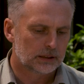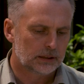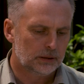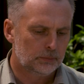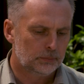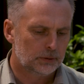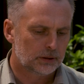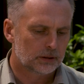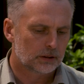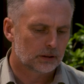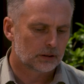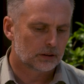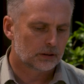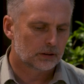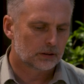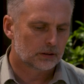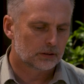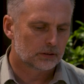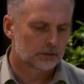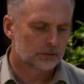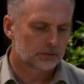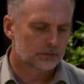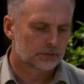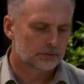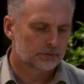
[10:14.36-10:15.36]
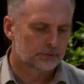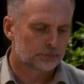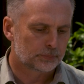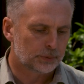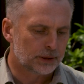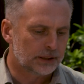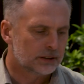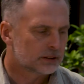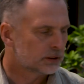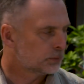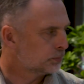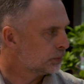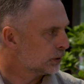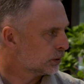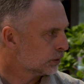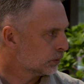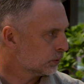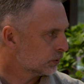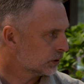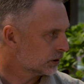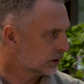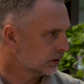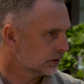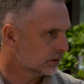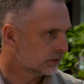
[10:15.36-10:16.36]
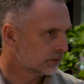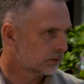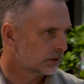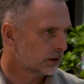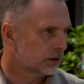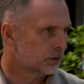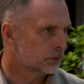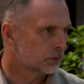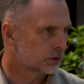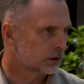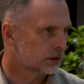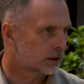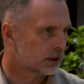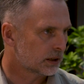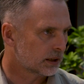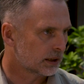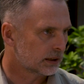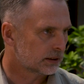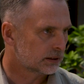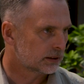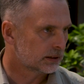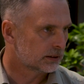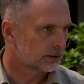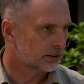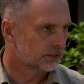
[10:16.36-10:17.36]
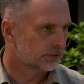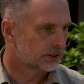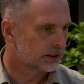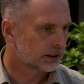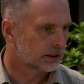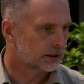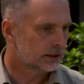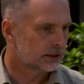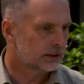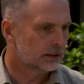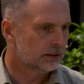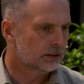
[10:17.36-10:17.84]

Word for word: It isn't easy for Dima. He's trying his hardest.